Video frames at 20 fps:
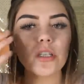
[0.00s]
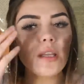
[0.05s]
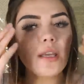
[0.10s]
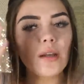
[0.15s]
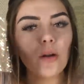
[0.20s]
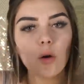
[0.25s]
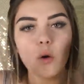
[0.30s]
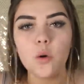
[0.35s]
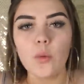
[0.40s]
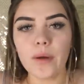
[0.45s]

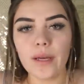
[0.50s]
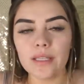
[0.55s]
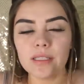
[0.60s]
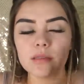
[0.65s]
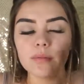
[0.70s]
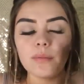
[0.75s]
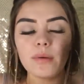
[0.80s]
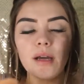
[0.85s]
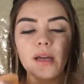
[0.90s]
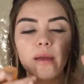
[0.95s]
Like
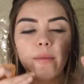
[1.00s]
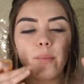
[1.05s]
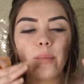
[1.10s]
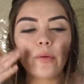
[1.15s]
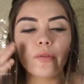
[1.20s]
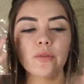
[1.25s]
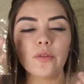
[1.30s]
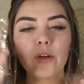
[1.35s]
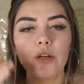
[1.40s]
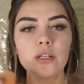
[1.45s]
always, my
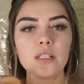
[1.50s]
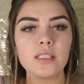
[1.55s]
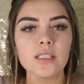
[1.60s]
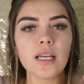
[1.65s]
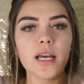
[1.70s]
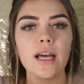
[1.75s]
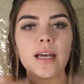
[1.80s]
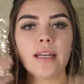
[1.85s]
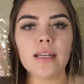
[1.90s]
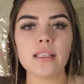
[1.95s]
preferred
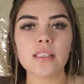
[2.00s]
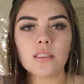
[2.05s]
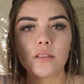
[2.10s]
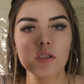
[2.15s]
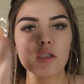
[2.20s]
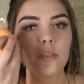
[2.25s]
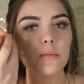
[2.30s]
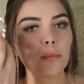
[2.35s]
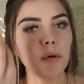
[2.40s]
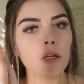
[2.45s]
side is
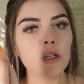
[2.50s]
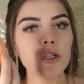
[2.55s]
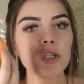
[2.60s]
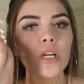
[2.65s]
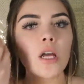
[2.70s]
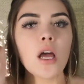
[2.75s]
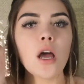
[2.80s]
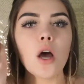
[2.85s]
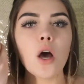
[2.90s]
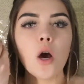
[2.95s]
the
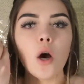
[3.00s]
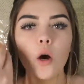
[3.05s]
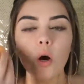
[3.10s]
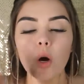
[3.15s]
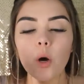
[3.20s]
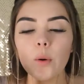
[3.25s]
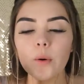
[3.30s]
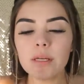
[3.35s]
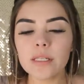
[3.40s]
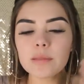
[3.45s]
sponge
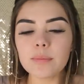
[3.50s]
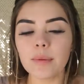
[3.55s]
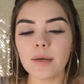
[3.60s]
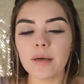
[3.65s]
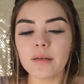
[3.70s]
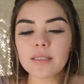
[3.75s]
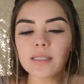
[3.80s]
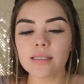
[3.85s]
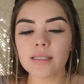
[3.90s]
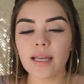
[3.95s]
always,
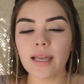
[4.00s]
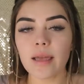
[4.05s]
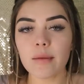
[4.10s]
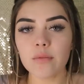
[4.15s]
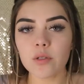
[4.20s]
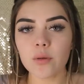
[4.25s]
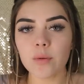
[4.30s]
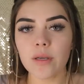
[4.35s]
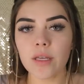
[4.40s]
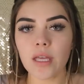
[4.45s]
but since I
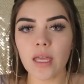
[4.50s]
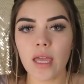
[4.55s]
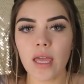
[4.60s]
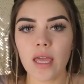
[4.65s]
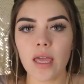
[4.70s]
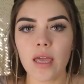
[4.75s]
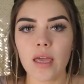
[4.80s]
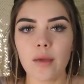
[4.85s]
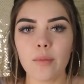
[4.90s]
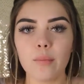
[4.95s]
am doing
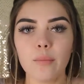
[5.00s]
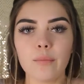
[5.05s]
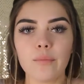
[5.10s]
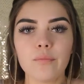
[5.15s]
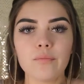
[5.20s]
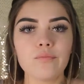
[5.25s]
a